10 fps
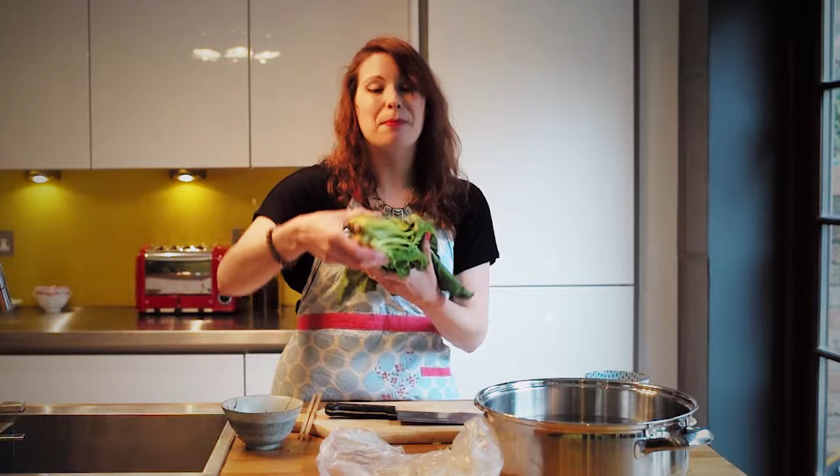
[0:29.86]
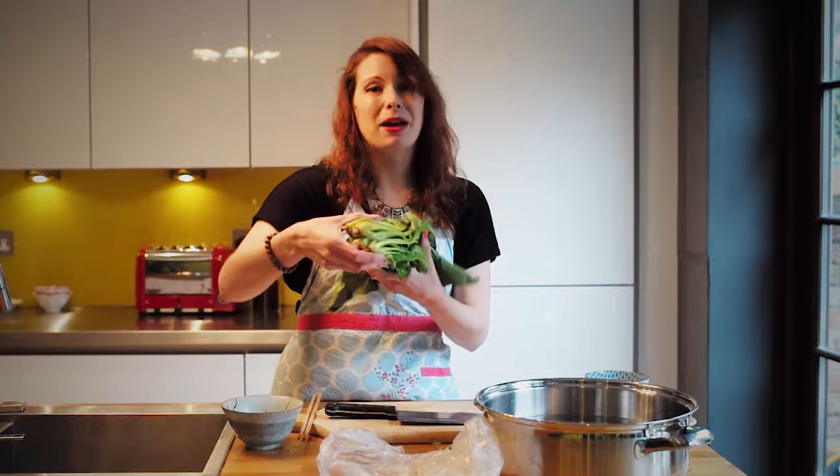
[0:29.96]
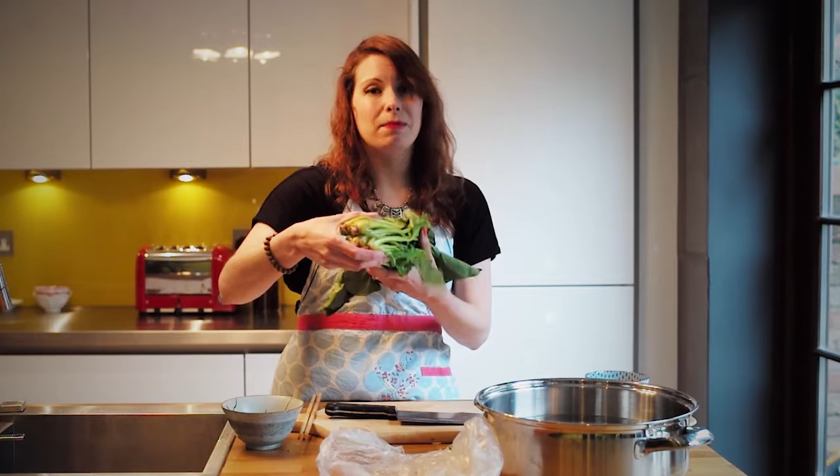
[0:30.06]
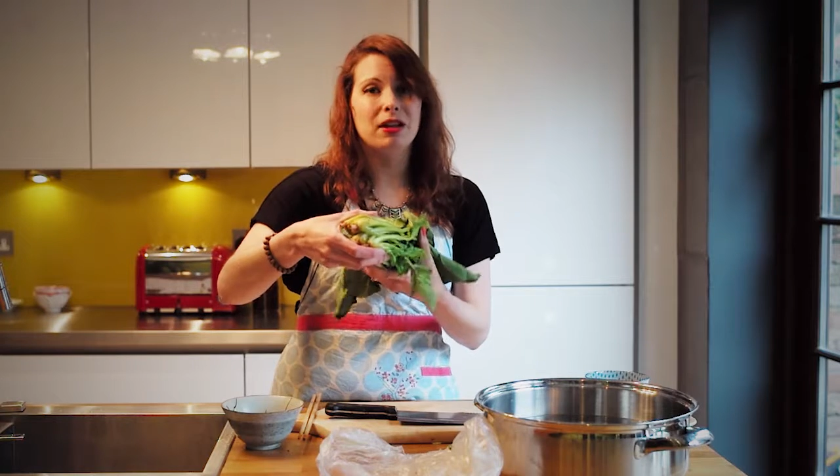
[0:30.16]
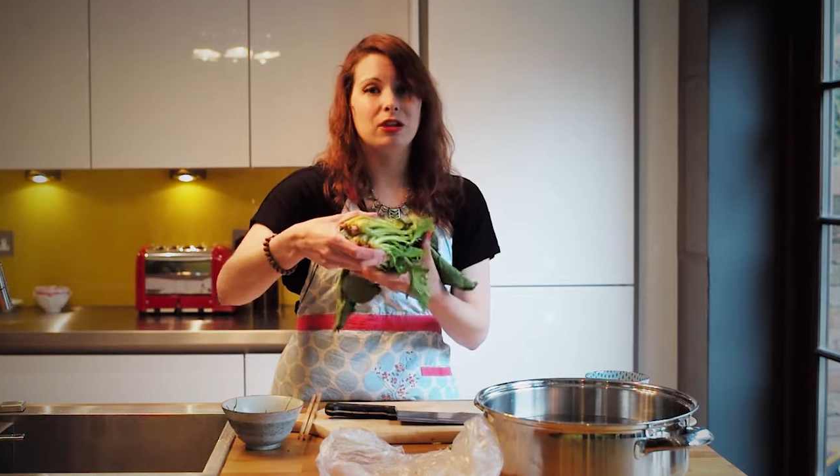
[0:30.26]
might
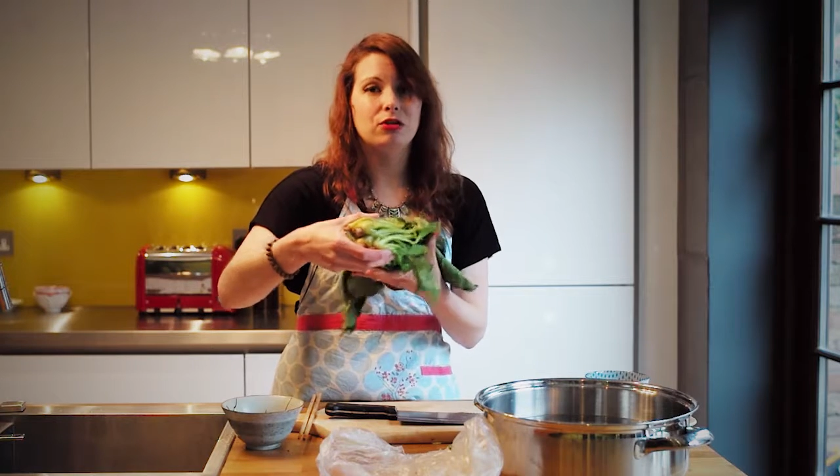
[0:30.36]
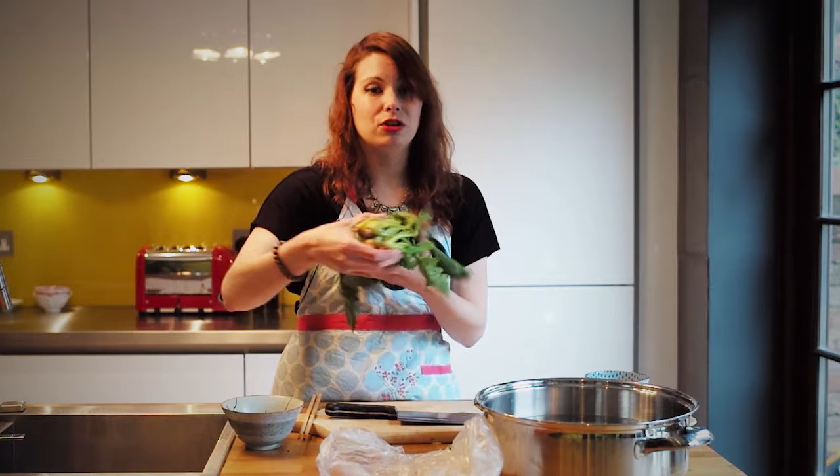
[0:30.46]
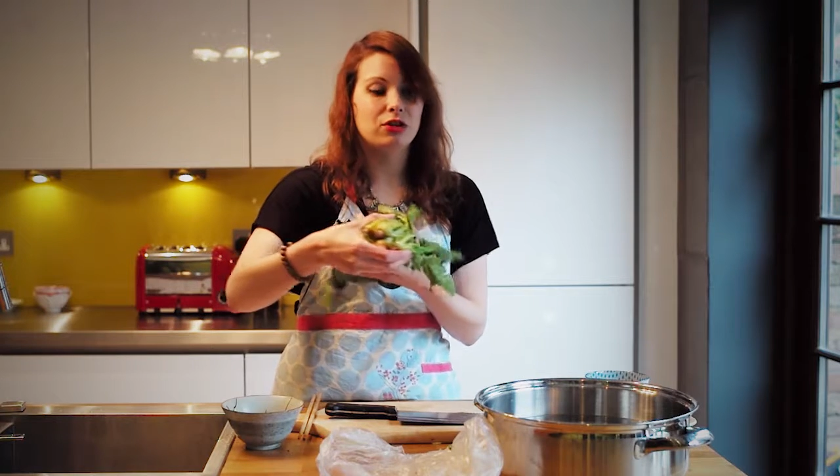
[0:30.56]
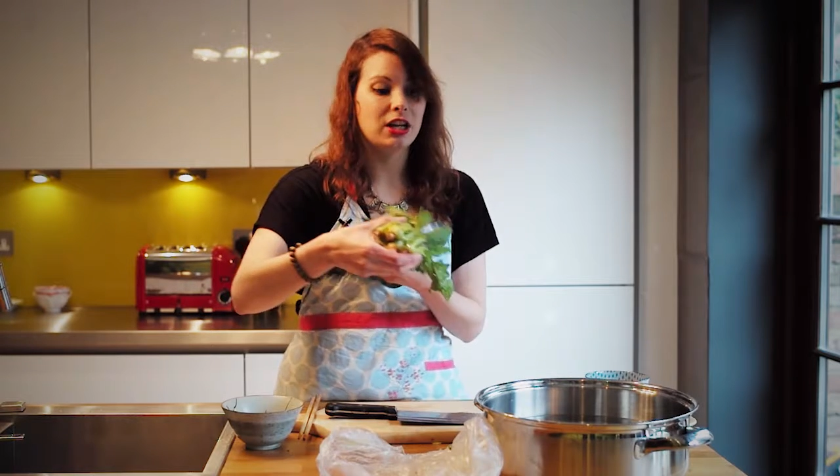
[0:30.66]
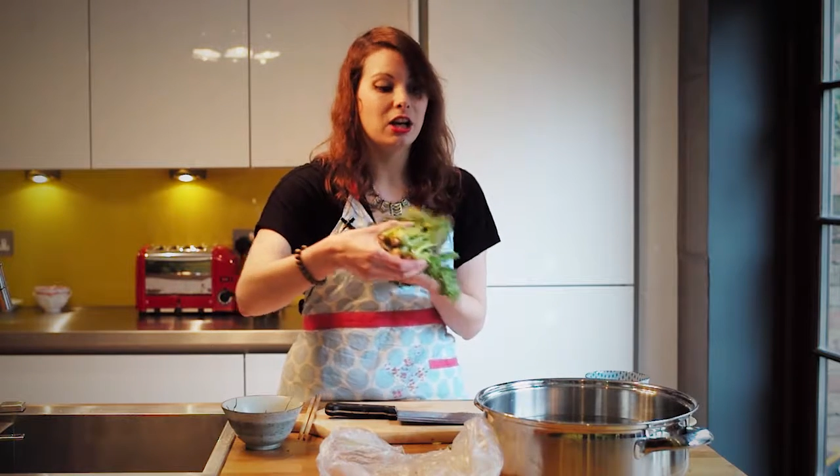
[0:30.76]
be a little
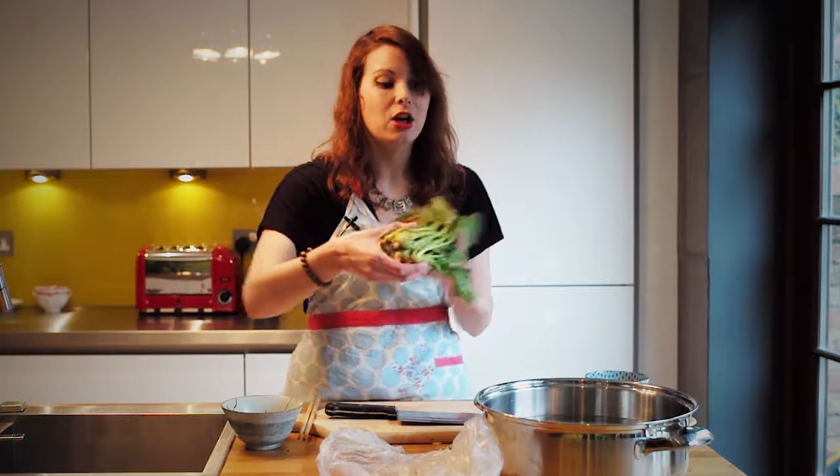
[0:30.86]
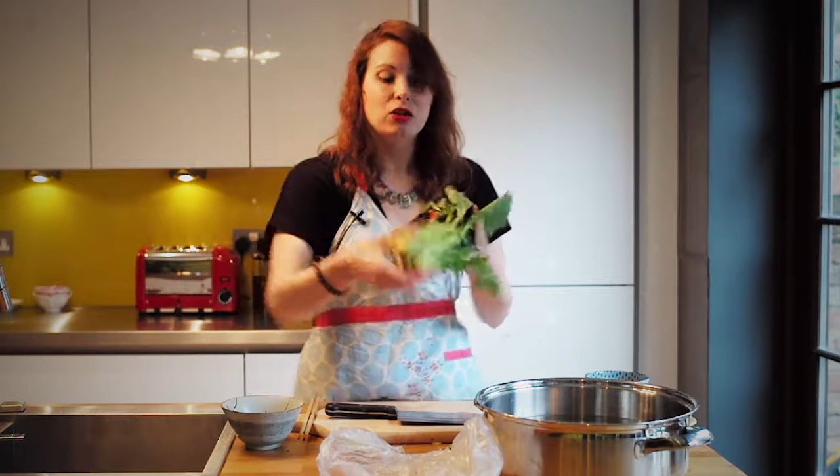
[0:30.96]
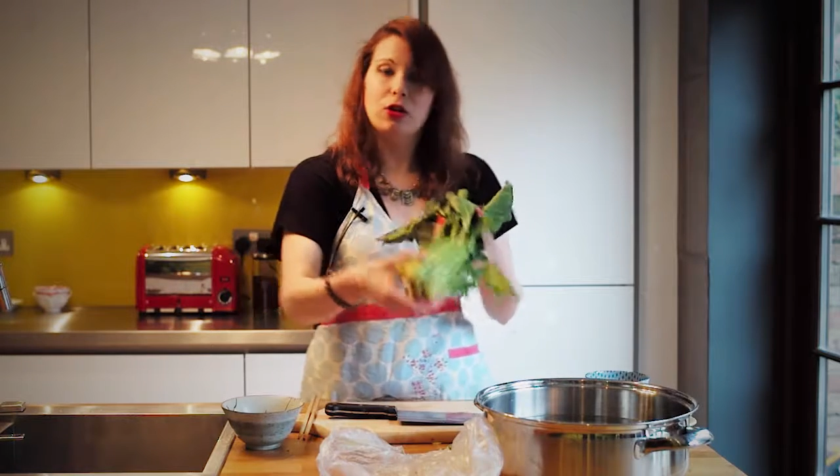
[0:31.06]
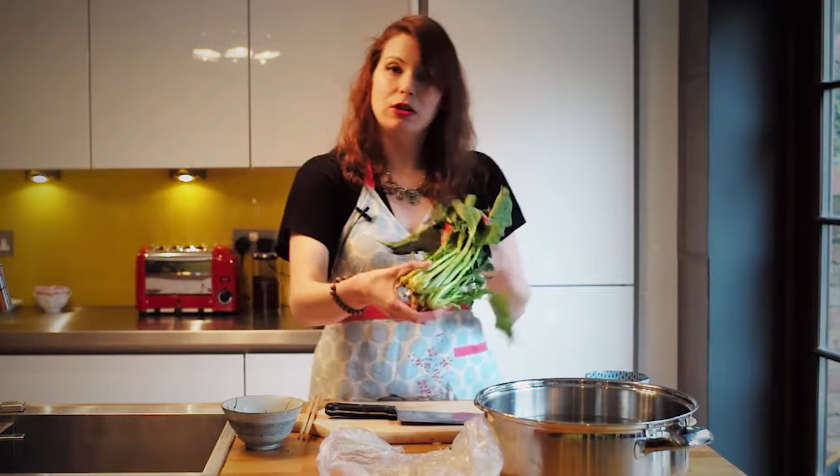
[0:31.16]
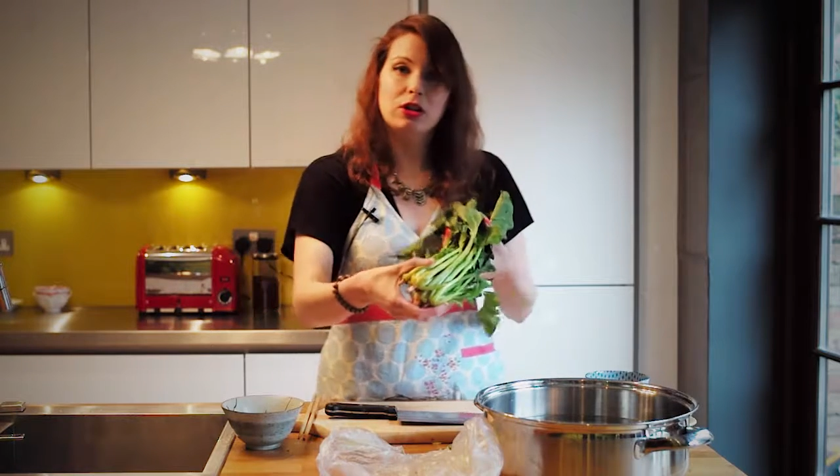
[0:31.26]
dirty, so
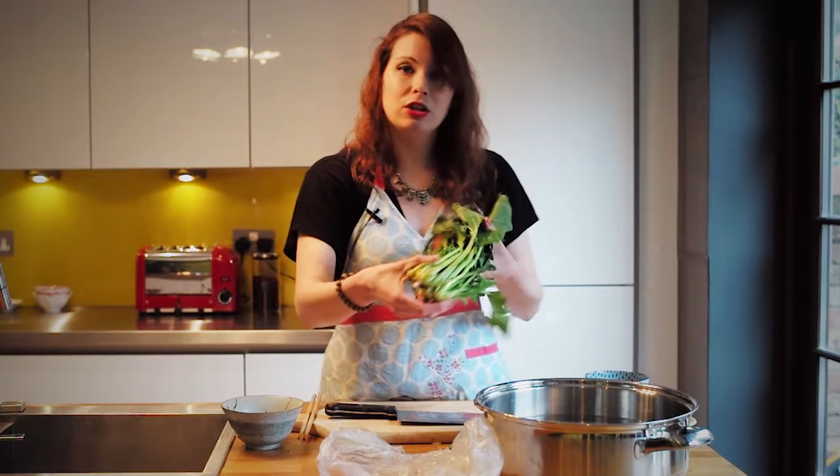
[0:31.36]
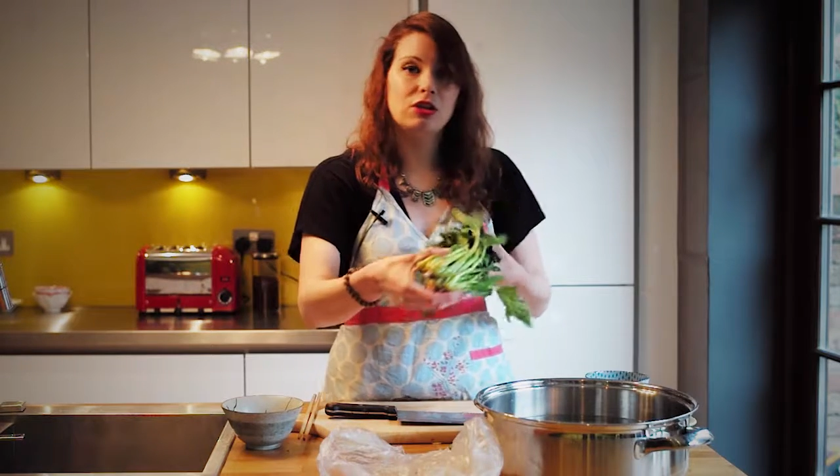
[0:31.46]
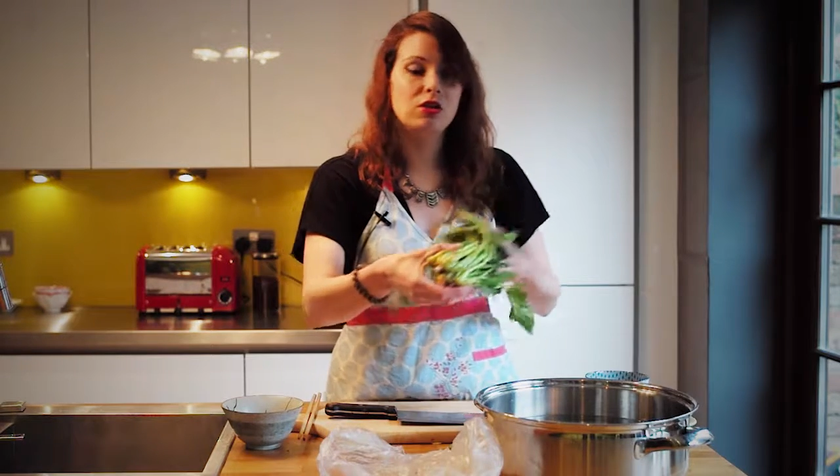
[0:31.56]
all you're gonna do